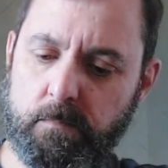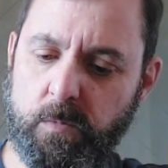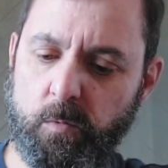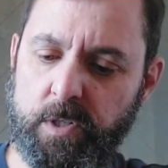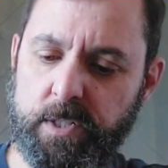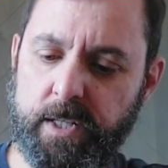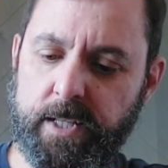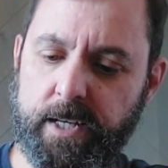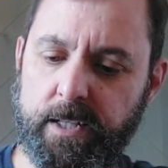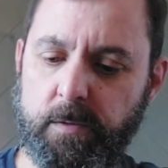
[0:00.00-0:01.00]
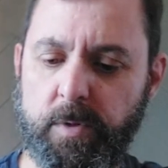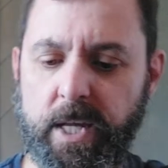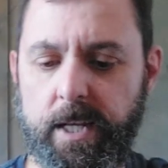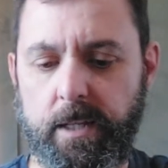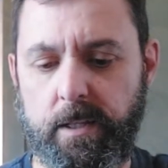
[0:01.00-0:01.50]
We said that at the
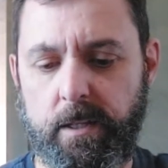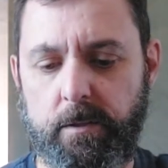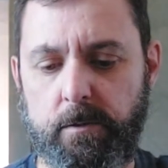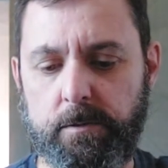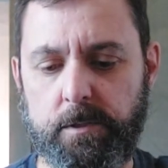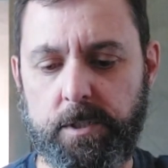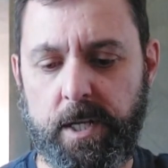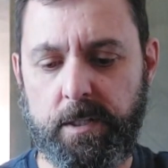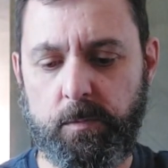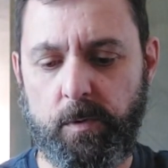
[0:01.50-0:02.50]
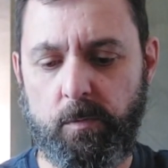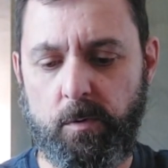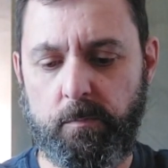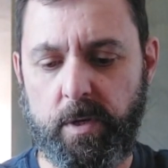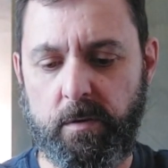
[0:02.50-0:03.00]
beginning, that there's a chance we
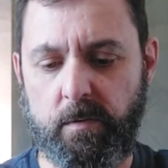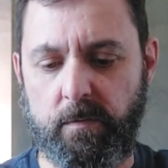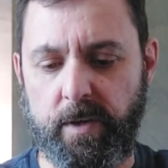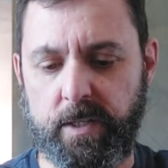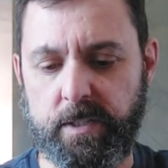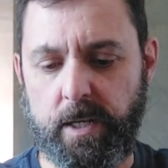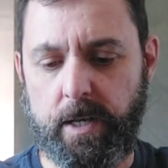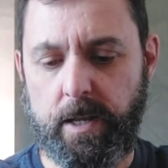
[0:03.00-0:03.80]
won't be able to fix it.